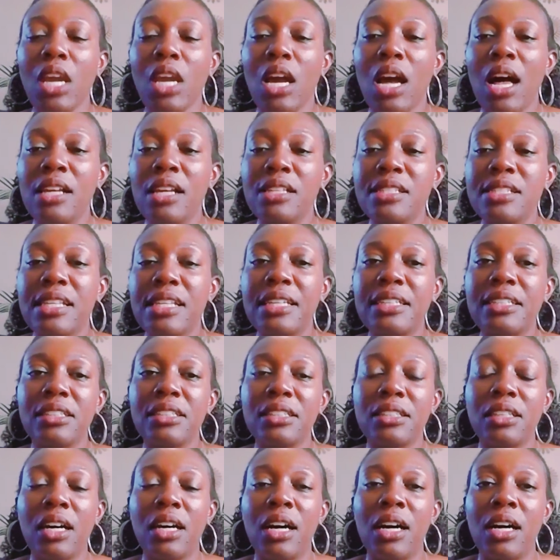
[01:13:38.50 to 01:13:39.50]
I'll send a,
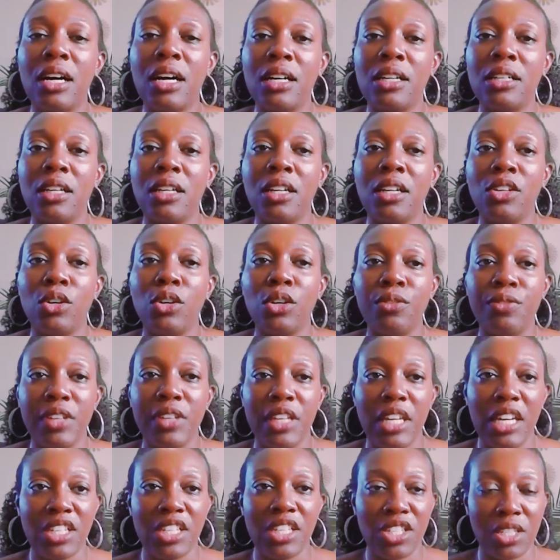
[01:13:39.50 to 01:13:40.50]
a, a
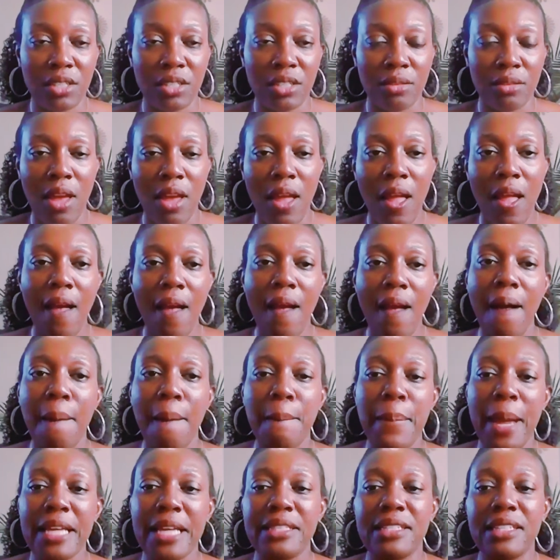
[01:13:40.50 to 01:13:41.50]
notification
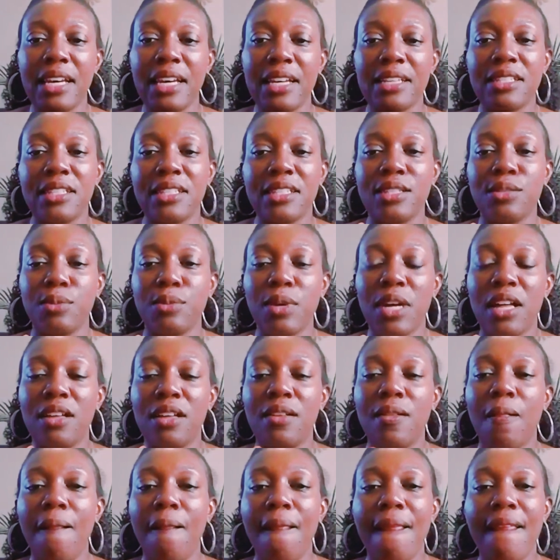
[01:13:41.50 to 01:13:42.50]
by text as
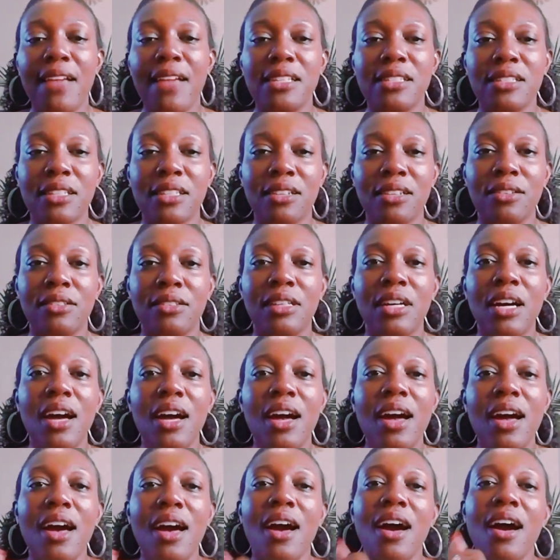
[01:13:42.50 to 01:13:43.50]
well. So,
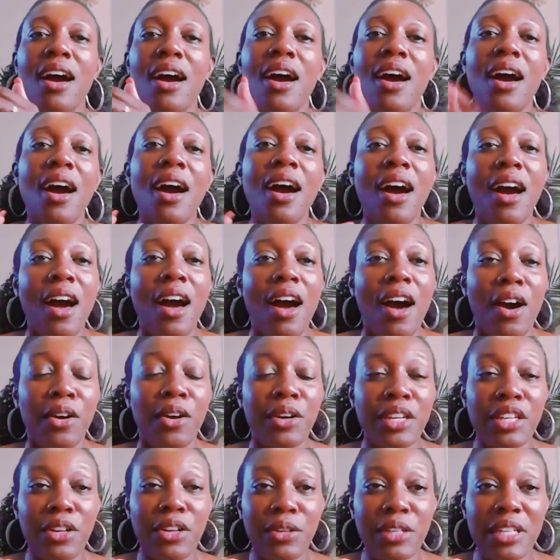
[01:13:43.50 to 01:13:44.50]

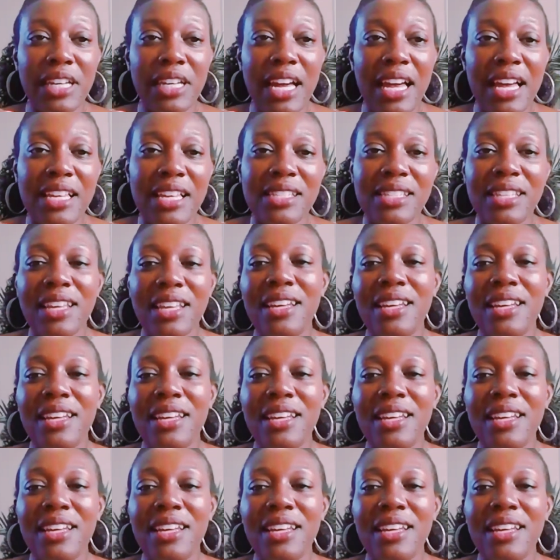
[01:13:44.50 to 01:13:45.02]
okie dokie, guys,